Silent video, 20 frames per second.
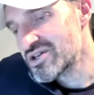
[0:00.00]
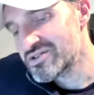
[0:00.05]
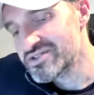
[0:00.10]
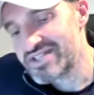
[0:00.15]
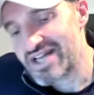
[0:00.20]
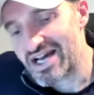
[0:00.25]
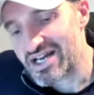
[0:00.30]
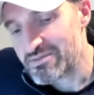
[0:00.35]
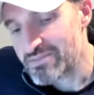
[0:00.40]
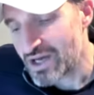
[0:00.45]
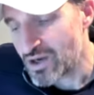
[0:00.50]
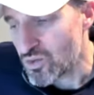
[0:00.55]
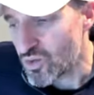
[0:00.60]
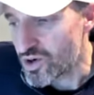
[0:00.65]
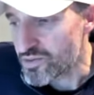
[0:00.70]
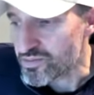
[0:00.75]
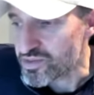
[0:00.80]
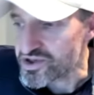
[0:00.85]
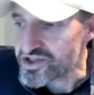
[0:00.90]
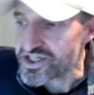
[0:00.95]
you know, down about
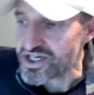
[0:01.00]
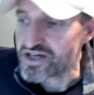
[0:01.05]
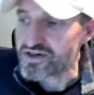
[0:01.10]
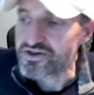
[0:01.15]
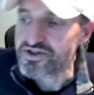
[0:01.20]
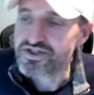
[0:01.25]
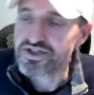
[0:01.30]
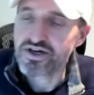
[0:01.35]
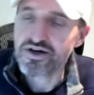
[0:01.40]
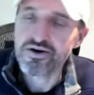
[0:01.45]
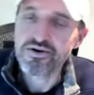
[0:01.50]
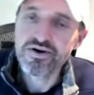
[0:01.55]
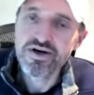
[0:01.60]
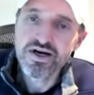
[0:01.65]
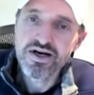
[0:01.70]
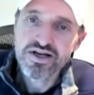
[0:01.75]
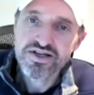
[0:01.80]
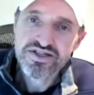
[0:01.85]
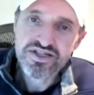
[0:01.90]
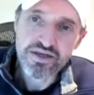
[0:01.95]
one percent or so.
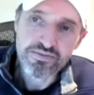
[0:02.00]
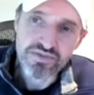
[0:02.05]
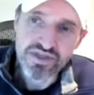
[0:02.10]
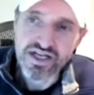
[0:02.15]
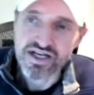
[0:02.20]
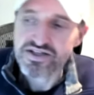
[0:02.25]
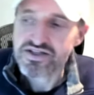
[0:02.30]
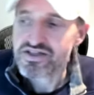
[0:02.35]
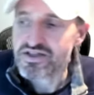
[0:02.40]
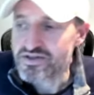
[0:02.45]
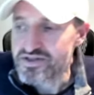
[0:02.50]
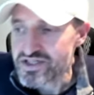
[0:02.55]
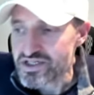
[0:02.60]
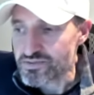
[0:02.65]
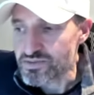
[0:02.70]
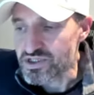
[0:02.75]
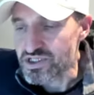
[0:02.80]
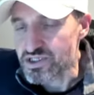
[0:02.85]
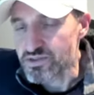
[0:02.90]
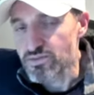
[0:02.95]
Some less,
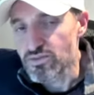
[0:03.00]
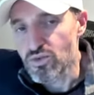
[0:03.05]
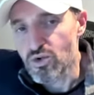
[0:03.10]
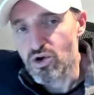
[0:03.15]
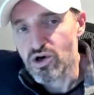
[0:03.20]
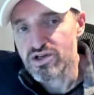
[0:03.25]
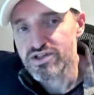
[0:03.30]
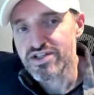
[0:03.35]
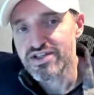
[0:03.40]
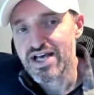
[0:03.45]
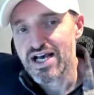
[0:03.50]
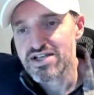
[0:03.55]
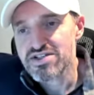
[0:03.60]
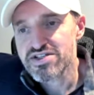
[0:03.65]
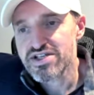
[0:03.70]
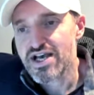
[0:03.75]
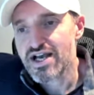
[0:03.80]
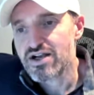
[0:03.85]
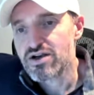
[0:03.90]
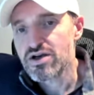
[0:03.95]
some a little more. The
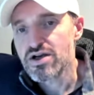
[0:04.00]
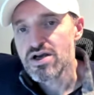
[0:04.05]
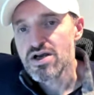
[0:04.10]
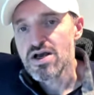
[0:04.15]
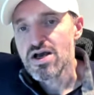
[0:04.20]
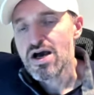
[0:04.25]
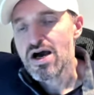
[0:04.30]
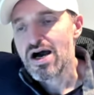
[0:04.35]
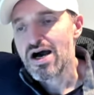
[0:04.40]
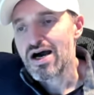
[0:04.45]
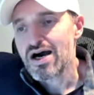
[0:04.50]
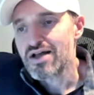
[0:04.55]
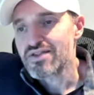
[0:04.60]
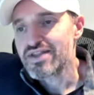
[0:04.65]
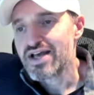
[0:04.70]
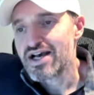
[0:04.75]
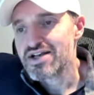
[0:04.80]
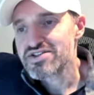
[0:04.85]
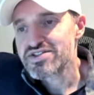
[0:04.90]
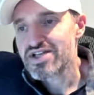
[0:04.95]
Nasdaq, uh,
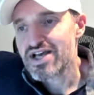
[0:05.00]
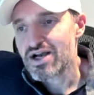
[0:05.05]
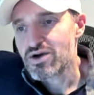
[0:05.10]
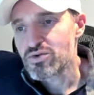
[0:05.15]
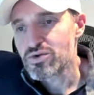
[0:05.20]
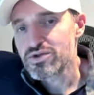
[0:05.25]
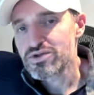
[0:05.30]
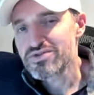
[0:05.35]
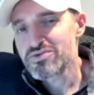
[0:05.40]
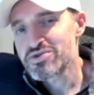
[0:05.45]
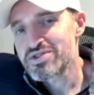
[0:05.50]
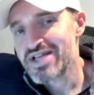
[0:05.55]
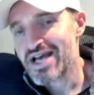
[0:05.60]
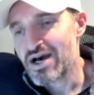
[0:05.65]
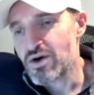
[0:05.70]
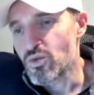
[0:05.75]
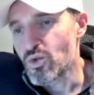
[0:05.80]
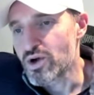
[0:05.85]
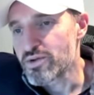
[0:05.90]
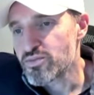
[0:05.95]
Nasdaq was
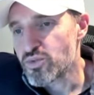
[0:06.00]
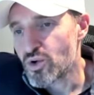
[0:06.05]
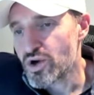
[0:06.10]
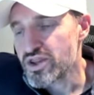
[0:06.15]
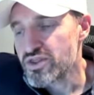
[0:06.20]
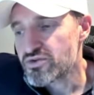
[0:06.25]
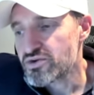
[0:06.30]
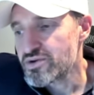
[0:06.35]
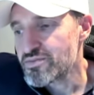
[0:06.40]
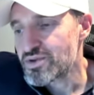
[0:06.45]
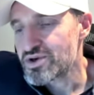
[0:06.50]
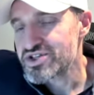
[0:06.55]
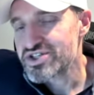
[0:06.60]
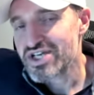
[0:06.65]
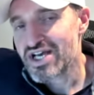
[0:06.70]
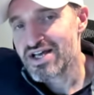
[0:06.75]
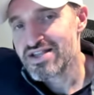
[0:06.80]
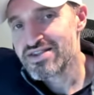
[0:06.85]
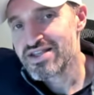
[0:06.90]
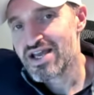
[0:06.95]
down one point three
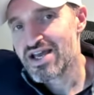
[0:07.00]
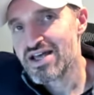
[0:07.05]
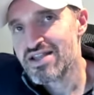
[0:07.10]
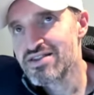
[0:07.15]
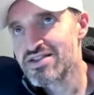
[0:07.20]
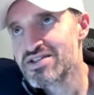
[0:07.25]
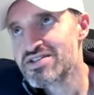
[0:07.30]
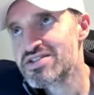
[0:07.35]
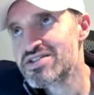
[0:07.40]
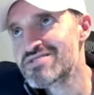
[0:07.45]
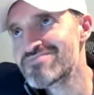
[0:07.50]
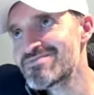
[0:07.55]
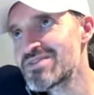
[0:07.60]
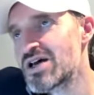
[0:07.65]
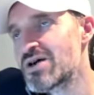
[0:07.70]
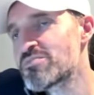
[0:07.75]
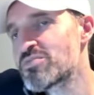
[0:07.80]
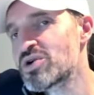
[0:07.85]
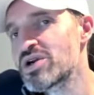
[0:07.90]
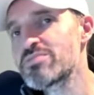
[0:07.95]
percent, and this, you
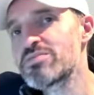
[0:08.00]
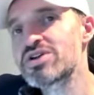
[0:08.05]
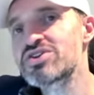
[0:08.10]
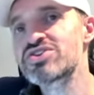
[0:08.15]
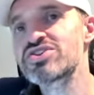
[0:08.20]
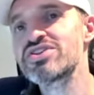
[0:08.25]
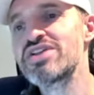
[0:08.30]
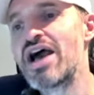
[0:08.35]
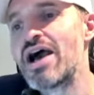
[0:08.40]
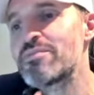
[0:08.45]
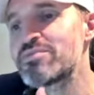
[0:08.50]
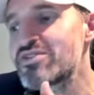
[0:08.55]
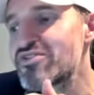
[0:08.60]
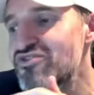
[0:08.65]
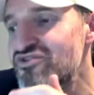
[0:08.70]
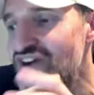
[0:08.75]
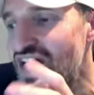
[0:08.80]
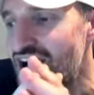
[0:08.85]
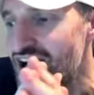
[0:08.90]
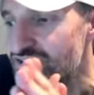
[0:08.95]
know, pretty much snapped a
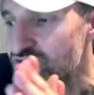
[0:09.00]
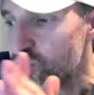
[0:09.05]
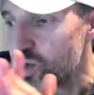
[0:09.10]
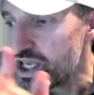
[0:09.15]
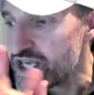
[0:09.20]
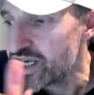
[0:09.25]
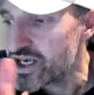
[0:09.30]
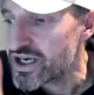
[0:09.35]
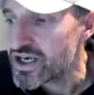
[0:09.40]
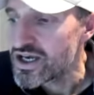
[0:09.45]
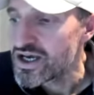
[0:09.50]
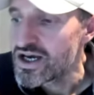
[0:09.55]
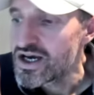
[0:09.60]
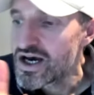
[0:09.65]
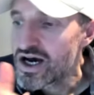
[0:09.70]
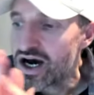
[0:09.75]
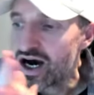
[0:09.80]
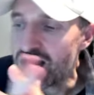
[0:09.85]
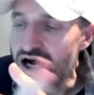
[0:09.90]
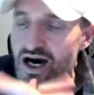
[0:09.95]
five-week
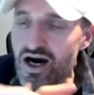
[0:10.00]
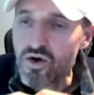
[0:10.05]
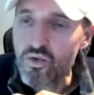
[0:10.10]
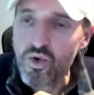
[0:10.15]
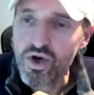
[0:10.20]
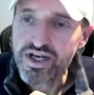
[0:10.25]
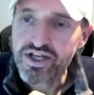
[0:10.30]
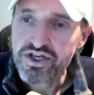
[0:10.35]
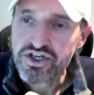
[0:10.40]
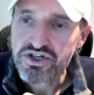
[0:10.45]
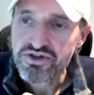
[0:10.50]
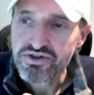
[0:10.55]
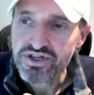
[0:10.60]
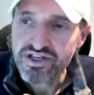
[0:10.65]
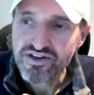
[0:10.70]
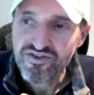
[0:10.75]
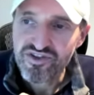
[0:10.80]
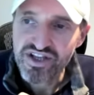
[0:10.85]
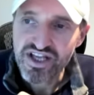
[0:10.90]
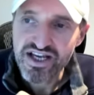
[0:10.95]
uh, winning
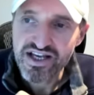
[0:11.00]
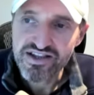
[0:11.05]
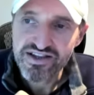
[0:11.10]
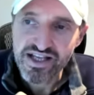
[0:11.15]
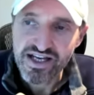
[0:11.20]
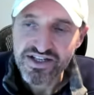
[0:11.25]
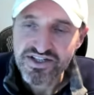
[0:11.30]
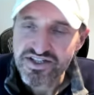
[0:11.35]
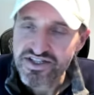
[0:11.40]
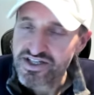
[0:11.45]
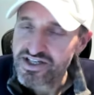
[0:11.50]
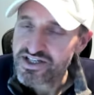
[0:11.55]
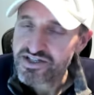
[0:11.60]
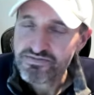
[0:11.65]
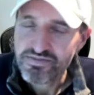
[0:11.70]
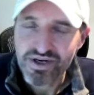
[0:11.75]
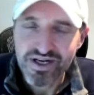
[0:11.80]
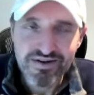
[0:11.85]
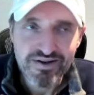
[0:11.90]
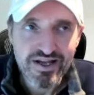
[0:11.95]
streak for the indexes.
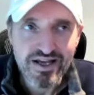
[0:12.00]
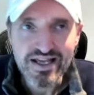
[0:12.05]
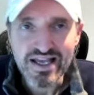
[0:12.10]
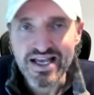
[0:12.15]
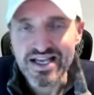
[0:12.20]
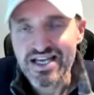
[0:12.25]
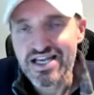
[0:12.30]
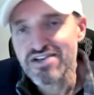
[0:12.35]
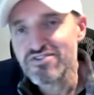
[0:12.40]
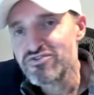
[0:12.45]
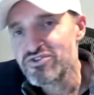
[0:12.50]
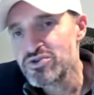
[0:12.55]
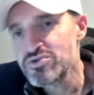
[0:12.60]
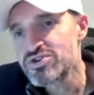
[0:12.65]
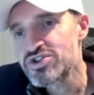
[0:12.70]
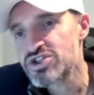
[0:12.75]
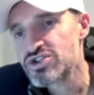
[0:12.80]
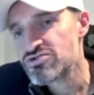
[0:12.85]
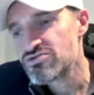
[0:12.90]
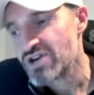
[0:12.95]
But again, if you
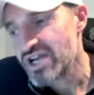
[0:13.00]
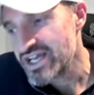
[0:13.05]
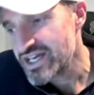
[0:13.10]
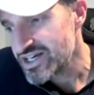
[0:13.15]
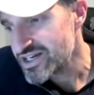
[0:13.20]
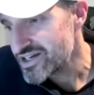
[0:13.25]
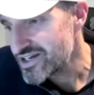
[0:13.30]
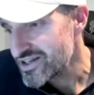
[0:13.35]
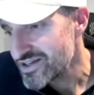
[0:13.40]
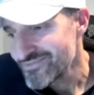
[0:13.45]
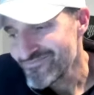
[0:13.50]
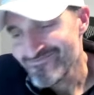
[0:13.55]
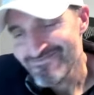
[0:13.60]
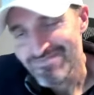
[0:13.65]
traded